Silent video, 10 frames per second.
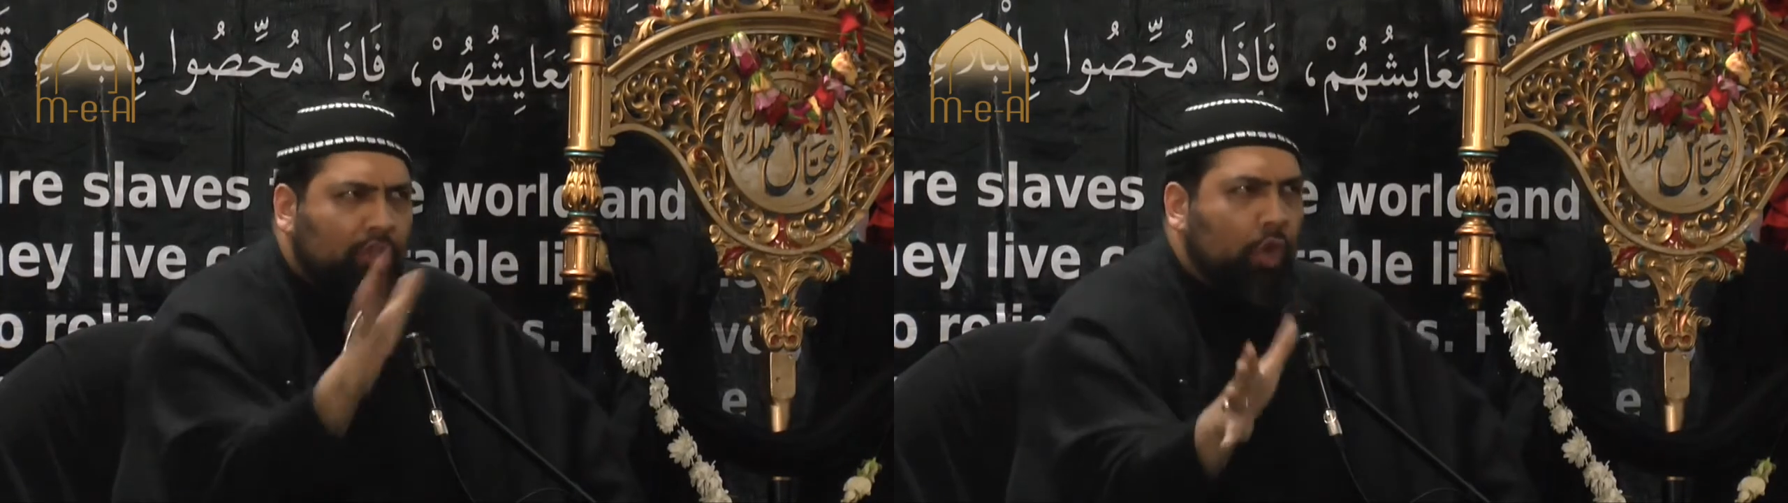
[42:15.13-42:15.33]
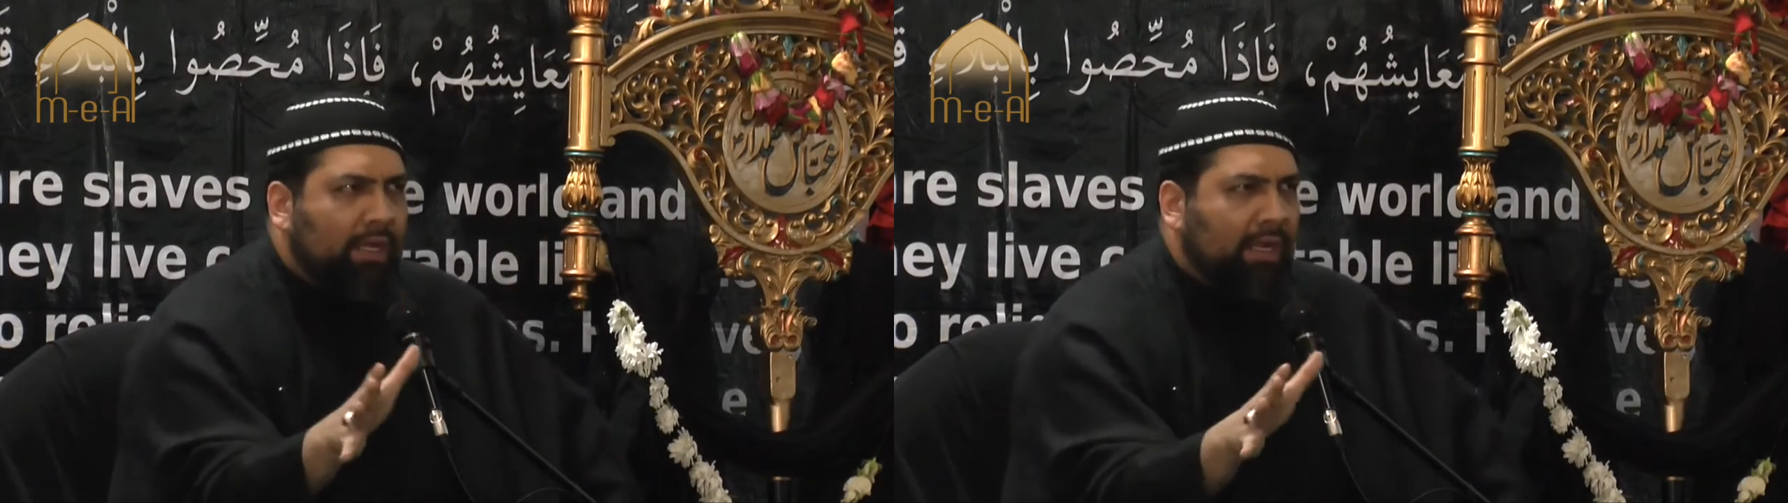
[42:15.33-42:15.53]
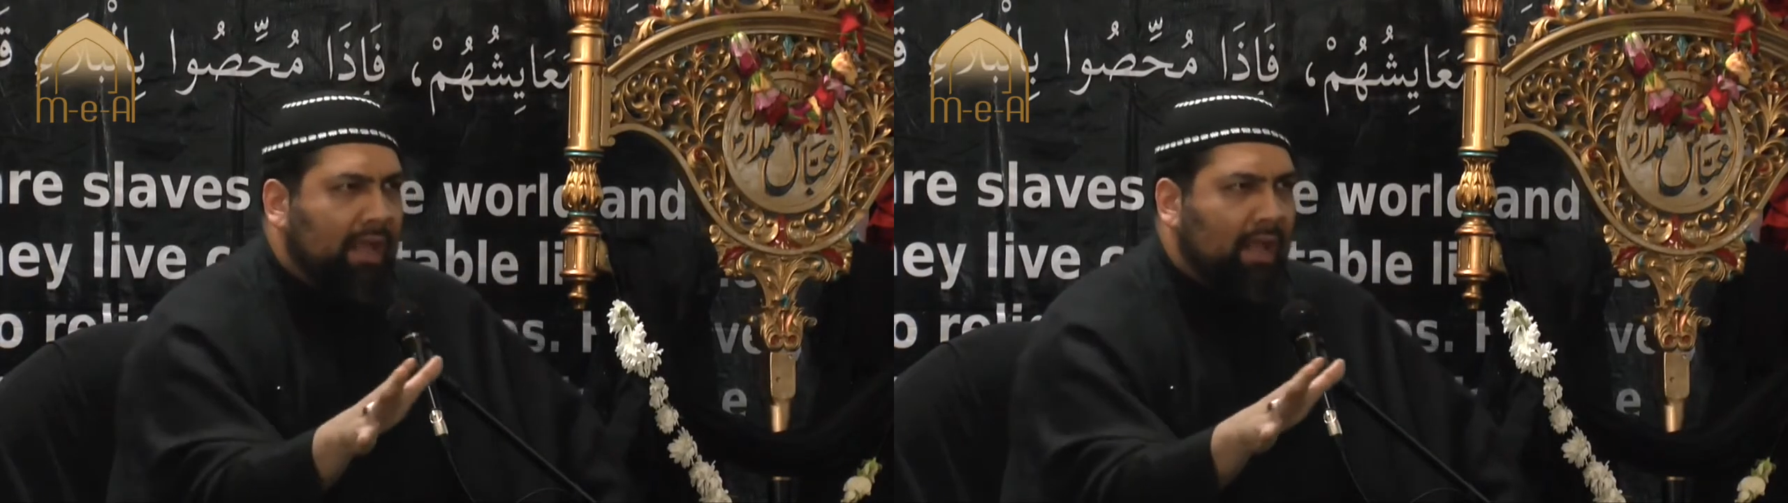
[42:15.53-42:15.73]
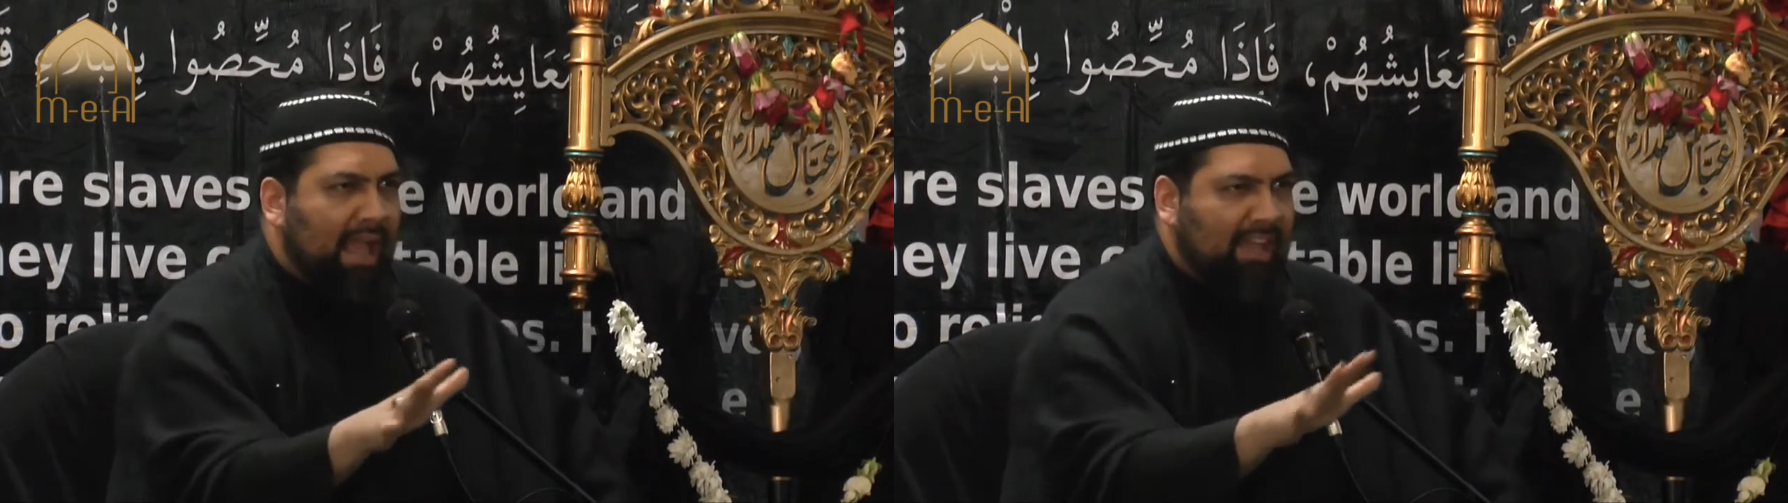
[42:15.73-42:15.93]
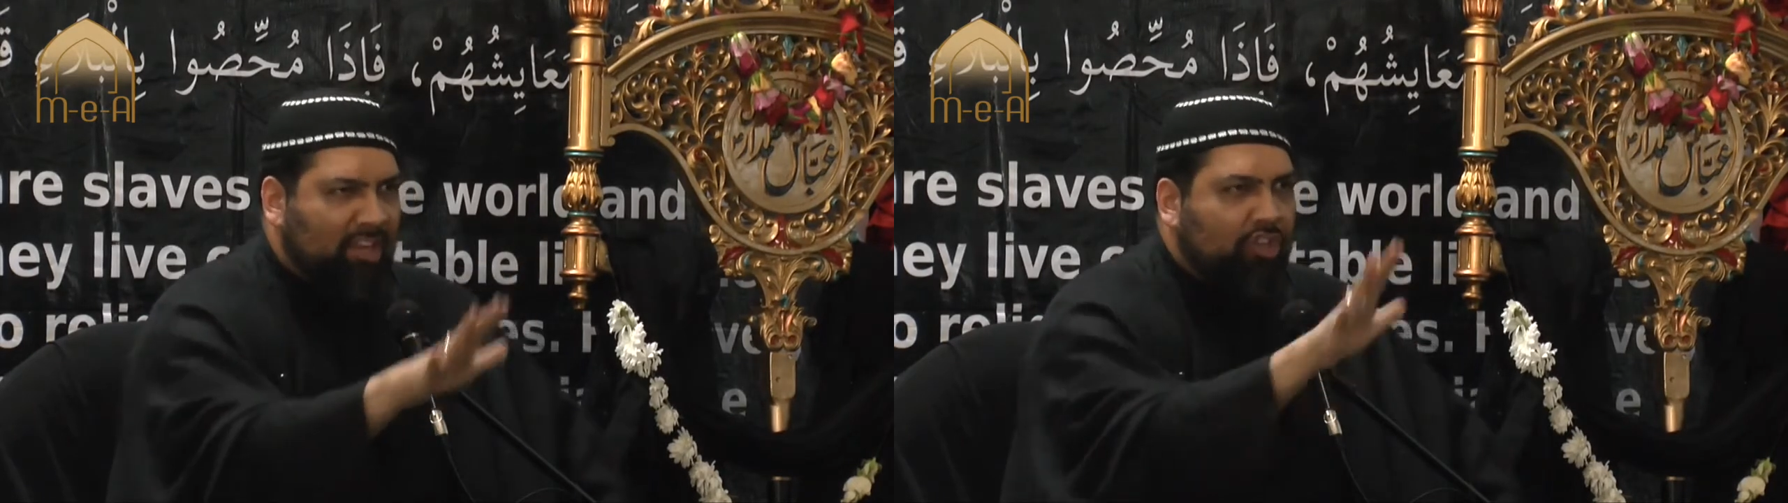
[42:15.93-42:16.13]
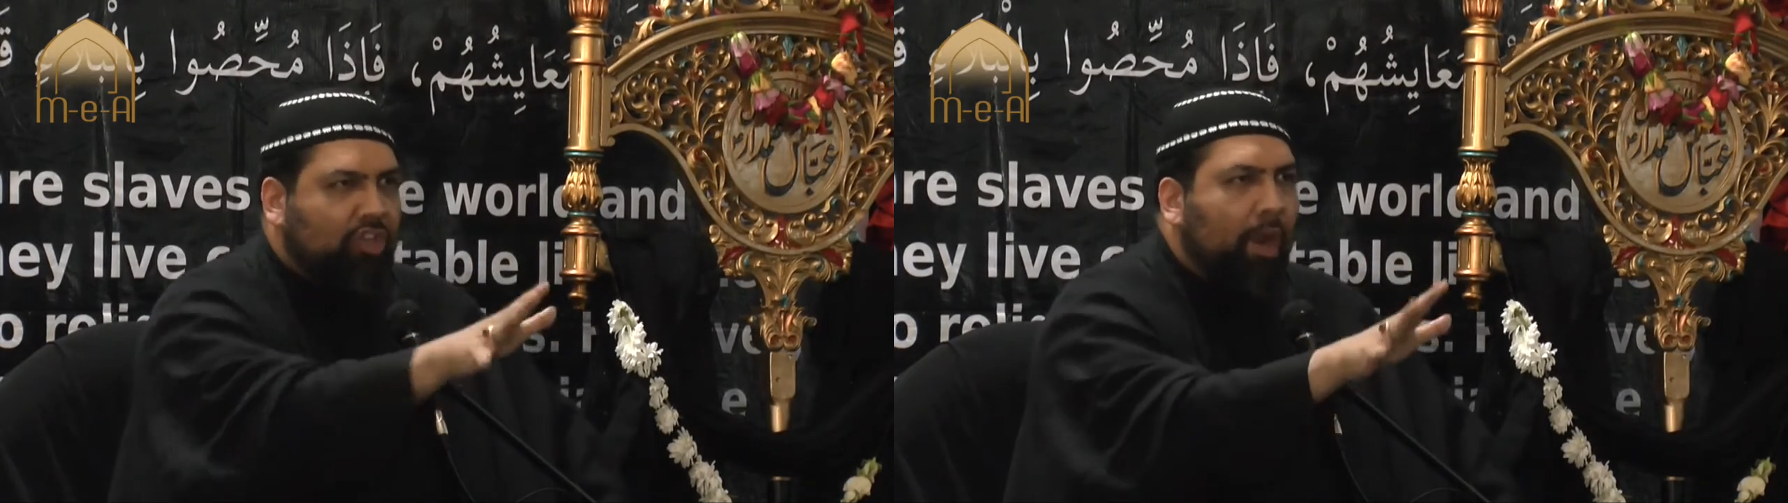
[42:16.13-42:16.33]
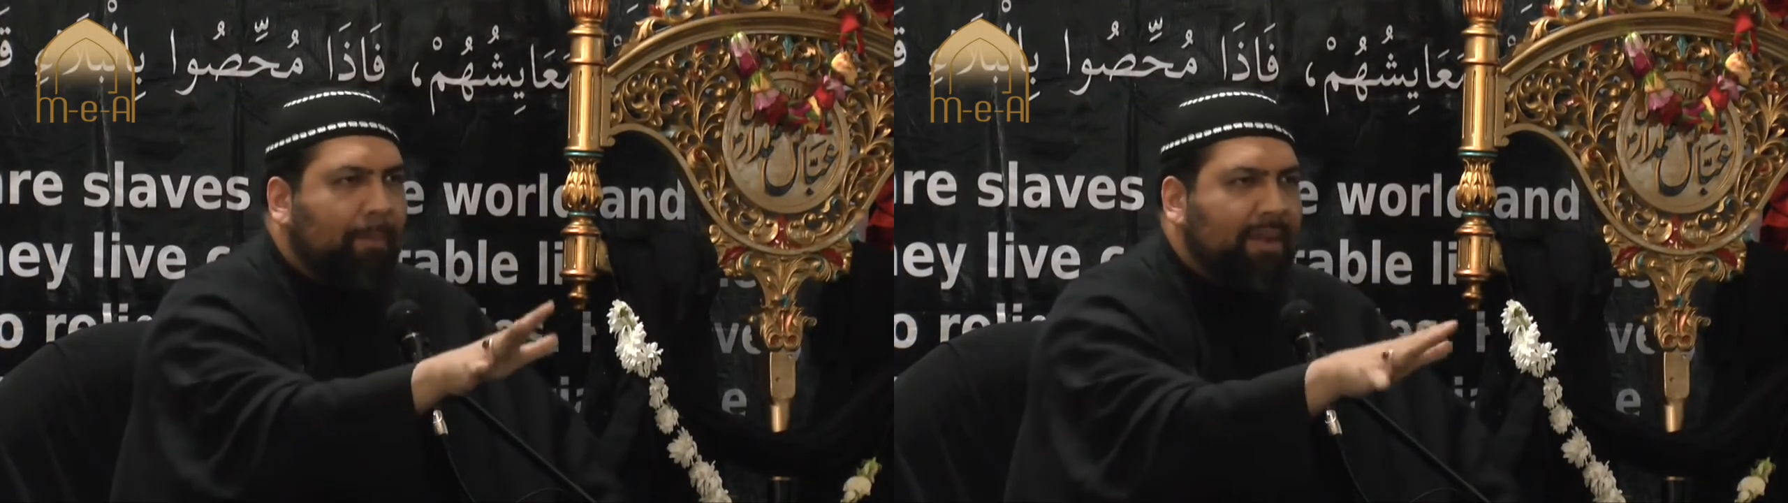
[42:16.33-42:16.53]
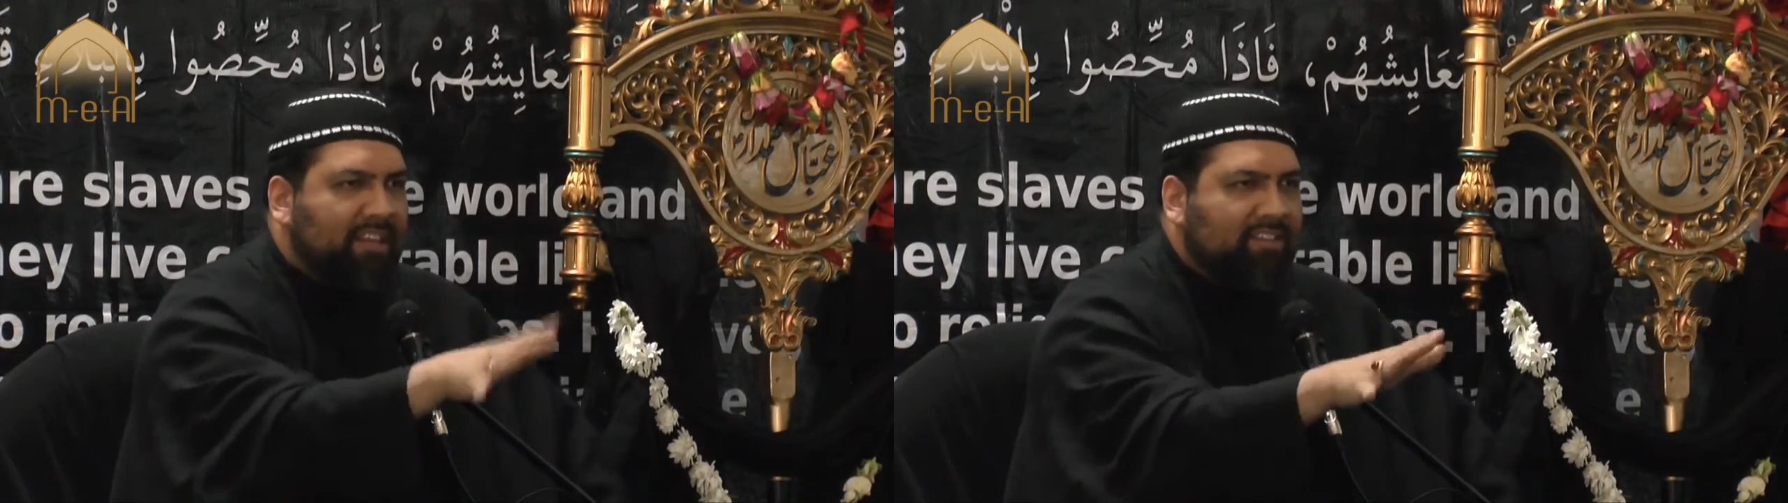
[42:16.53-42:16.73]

dunya as a serpent,